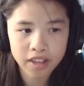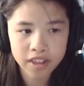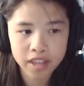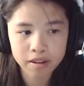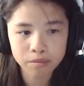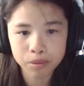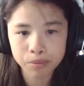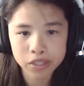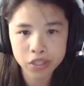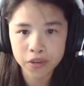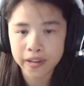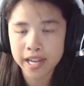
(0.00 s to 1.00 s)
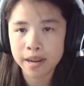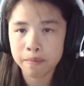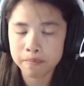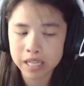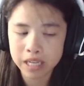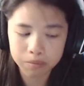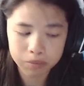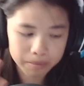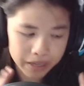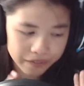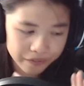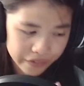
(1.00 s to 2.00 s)
and then we went to go ahead and meet up with
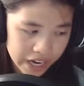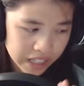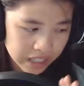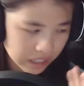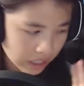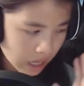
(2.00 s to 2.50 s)
my friends.